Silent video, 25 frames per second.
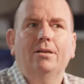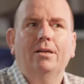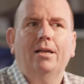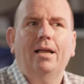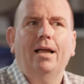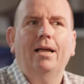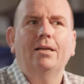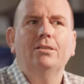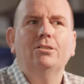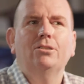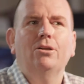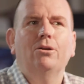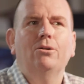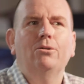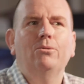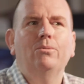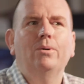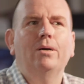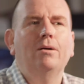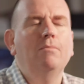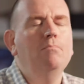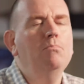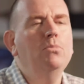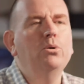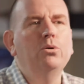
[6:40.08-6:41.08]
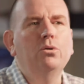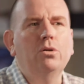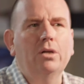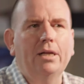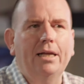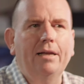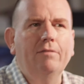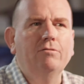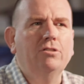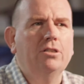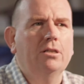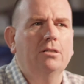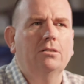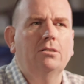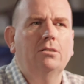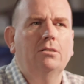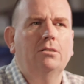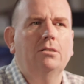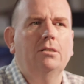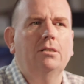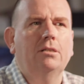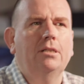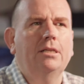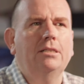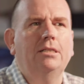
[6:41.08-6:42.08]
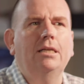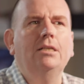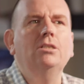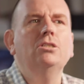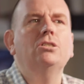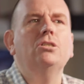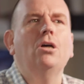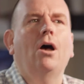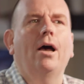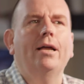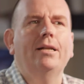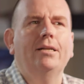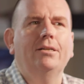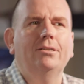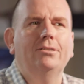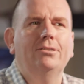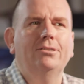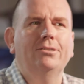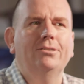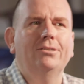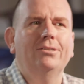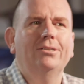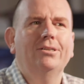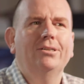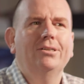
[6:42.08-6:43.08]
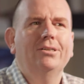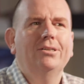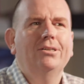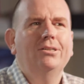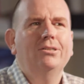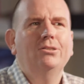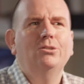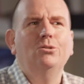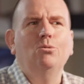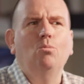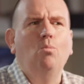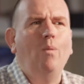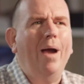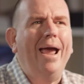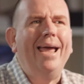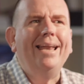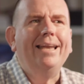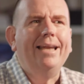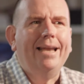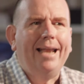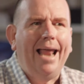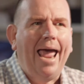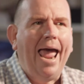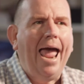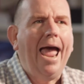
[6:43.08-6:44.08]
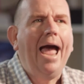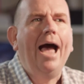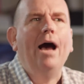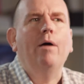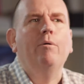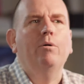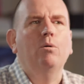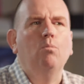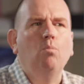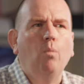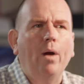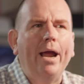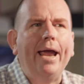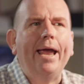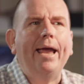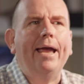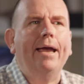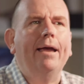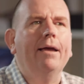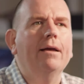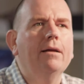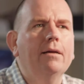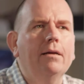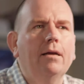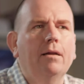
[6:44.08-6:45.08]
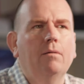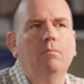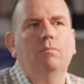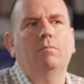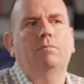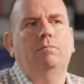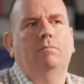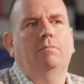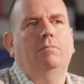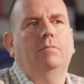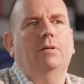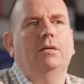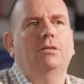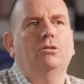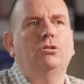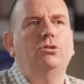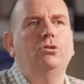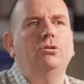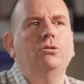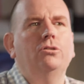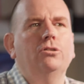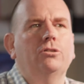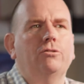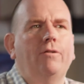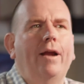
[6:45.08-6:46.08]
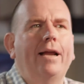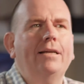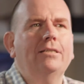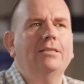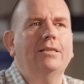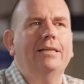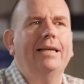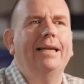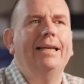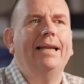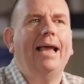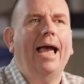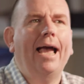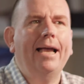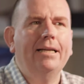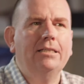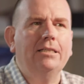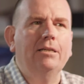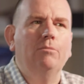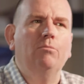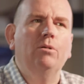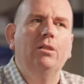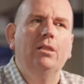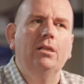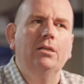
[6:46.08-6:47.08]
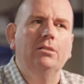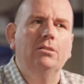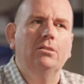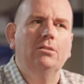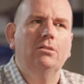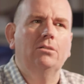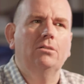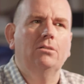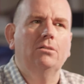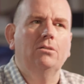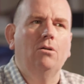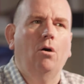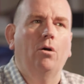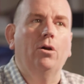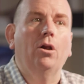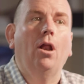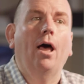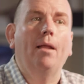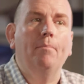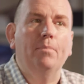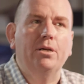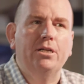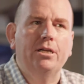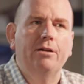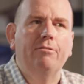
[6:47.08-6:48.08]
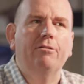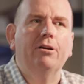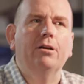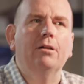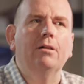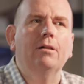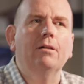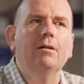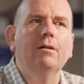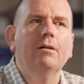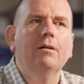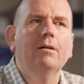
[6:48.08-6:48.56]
Okay, so Moodle gives us this insight into when and how and where and students are actually engaging with this online material.